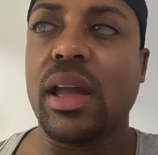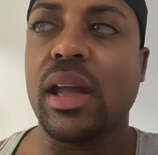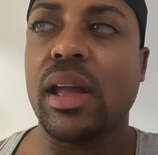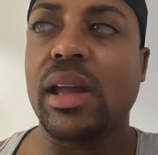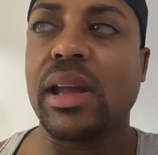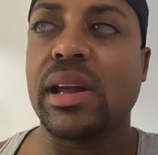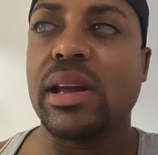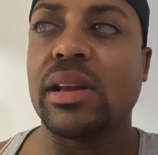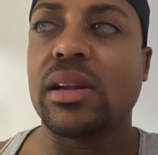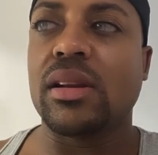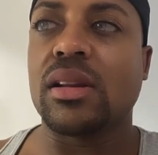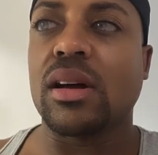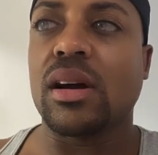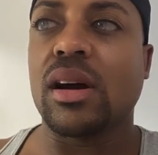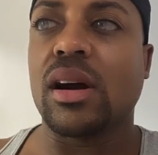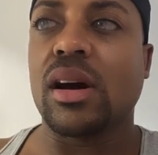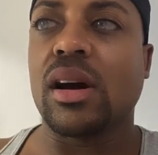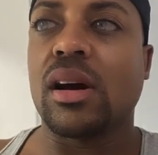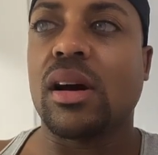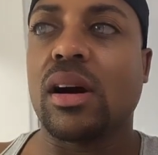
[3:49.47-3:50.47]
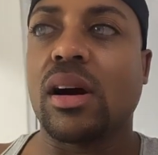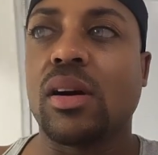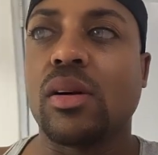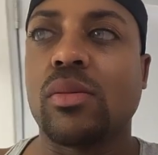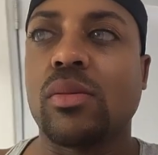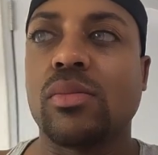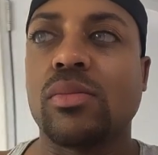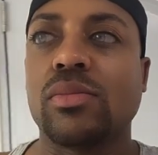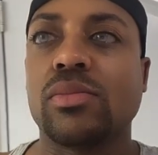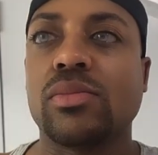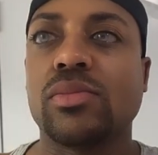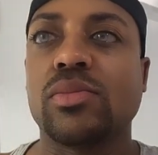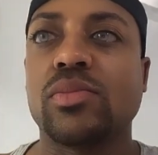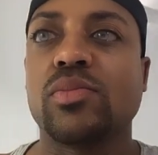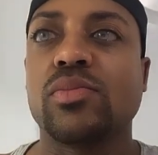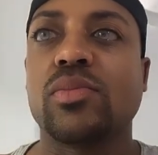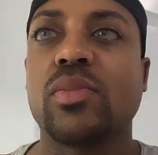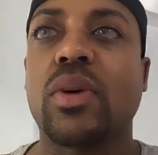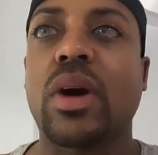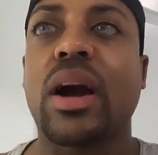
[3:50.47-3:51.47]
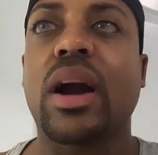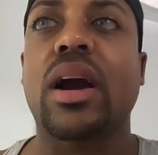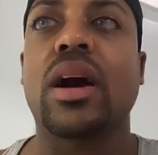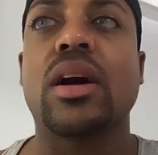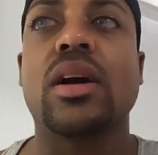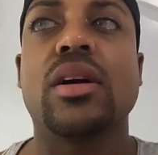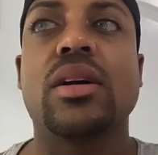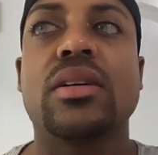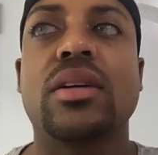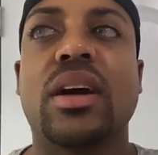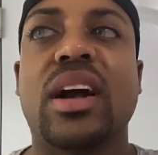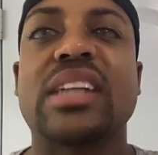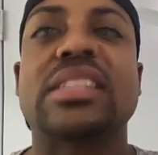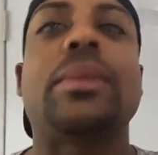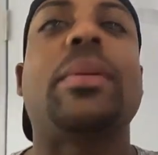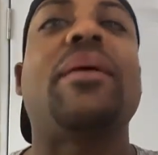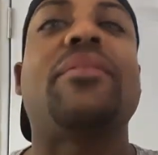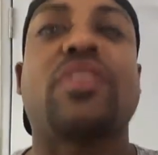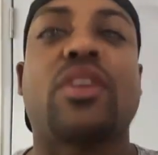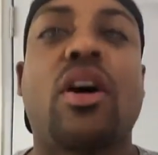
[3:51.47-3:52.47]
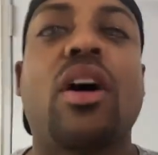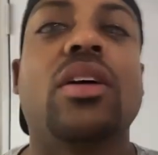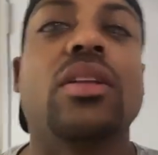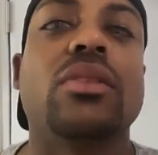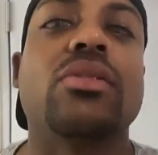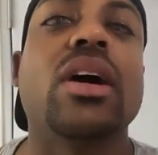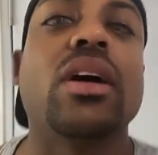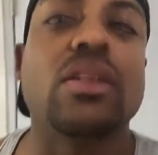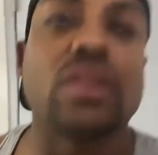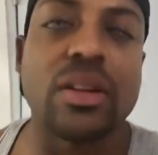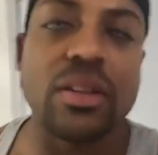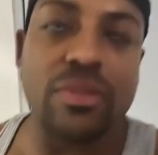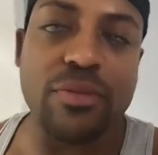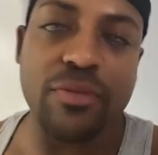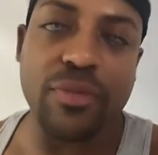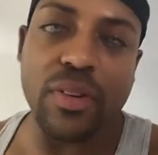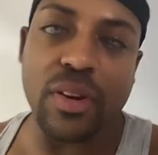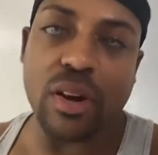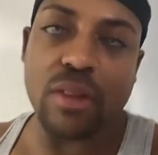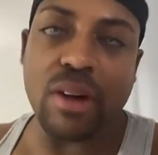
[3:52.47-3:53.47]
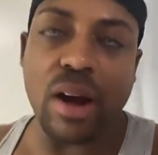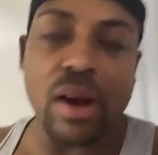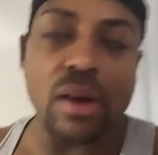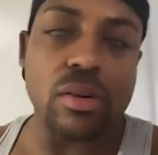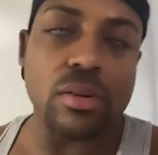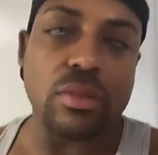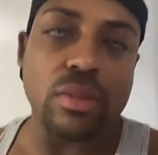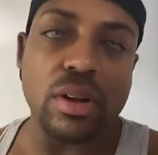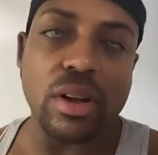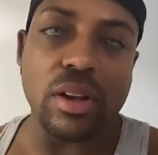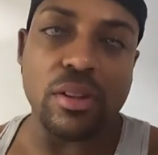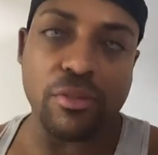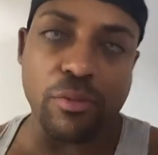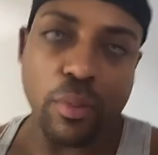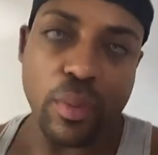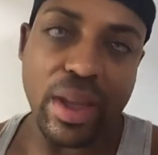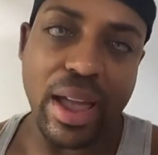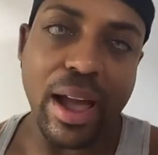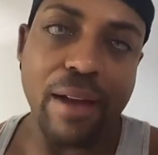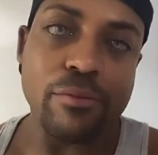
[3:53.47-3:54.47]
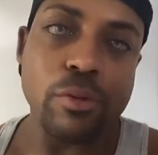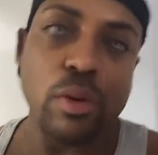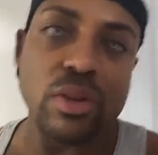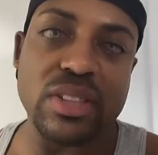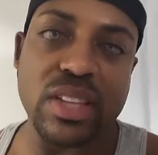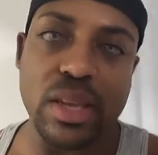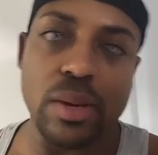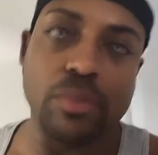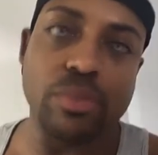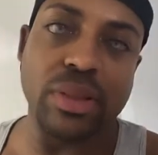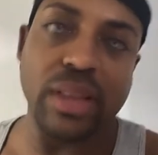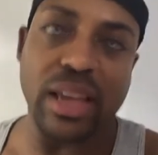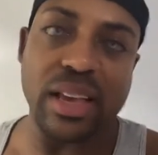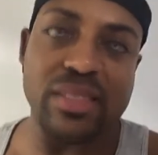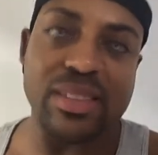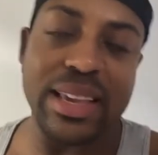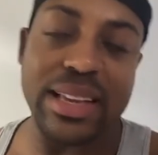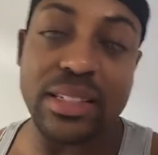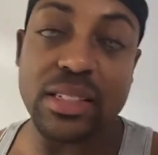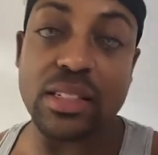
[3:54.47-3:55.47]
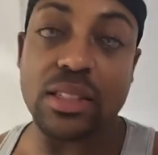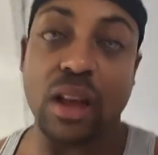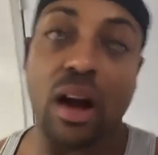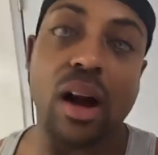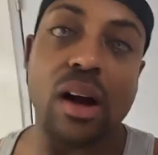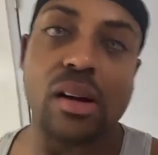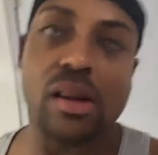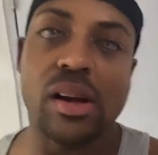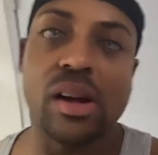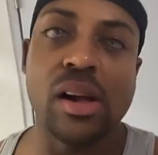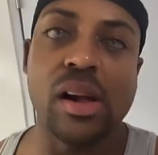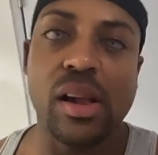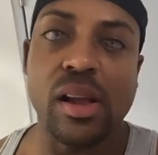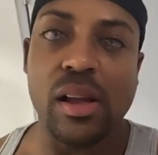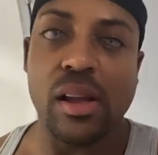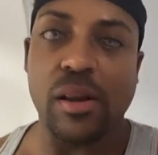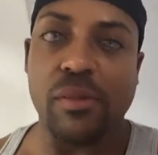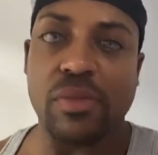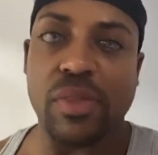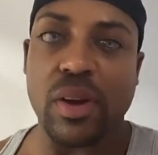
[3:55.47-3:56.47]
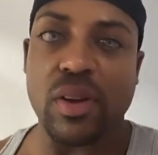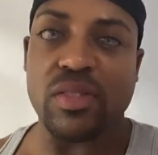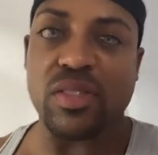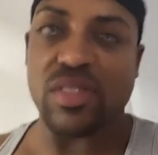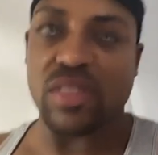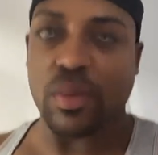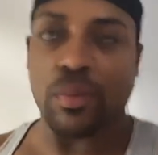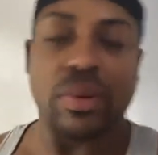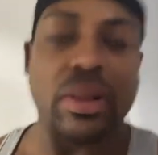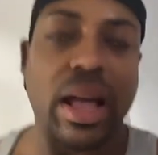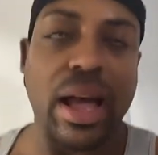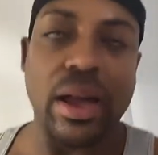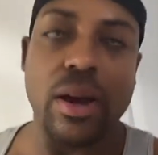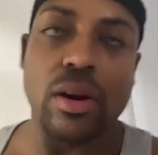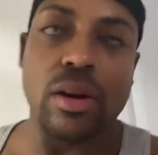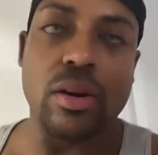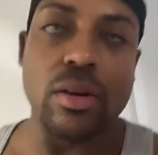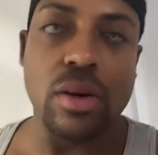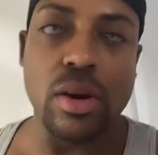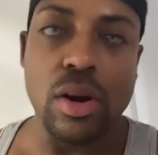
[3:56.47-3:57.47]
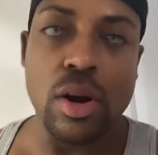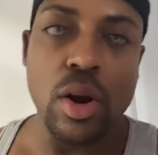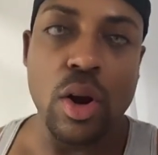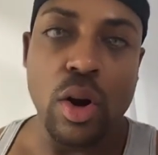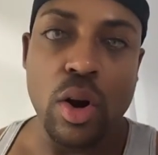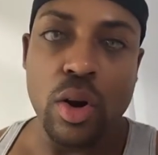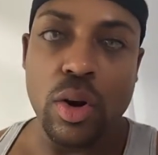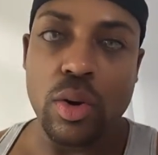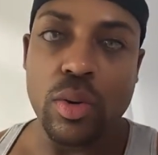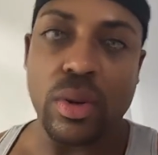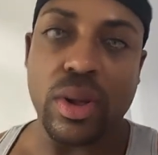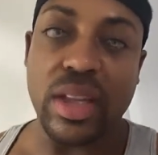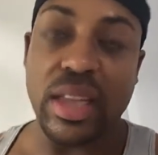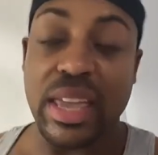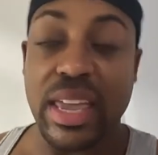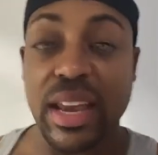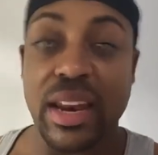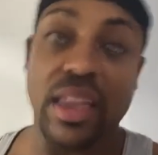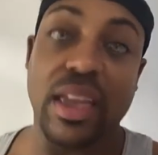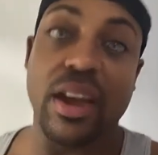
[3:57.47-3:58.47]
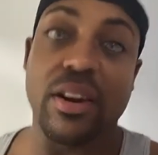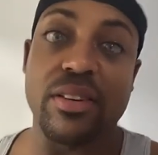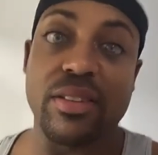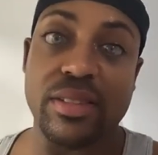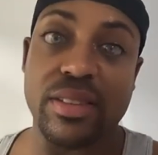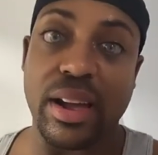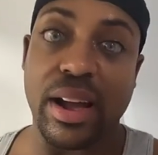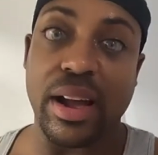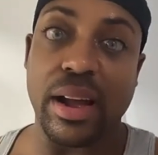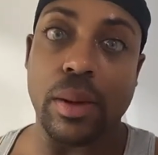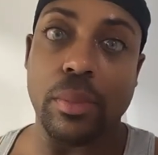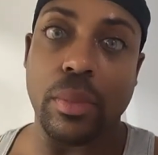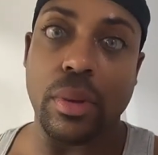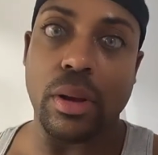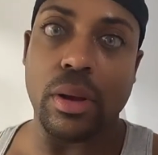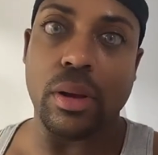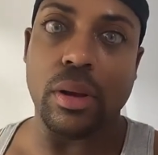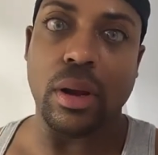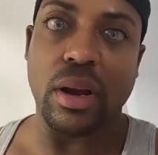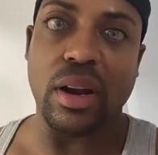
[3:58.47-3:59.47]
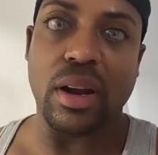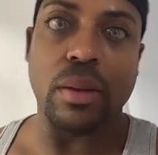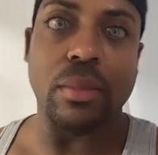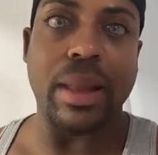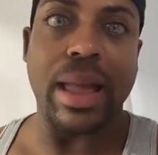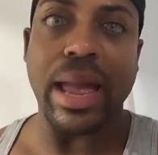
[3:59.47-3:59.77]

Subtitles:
because I'm gonna have to call around and figure out if we have those implants in stock, if there's a supplier who can get it here in time. And I'm